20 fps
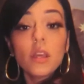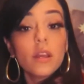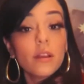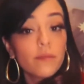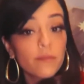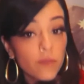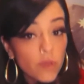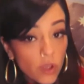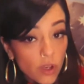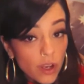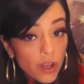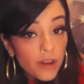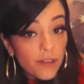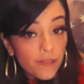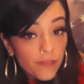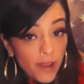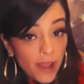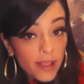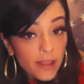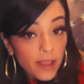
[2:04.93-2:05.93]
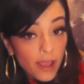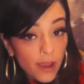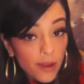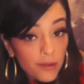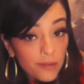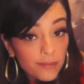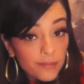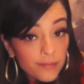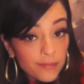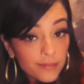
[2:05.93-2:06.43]
You're going to find out.
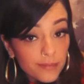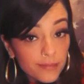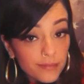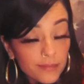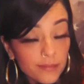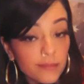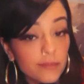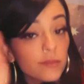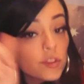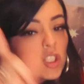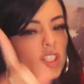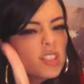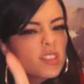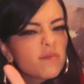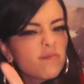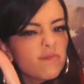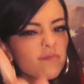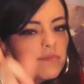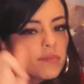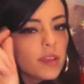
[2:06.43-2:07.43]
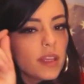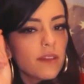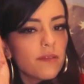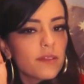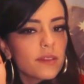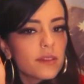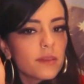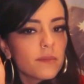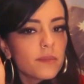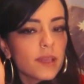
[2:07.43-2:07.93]
Just give it
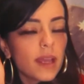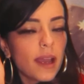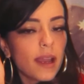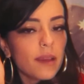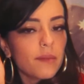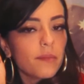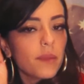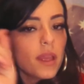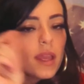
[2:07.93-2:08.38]
some time.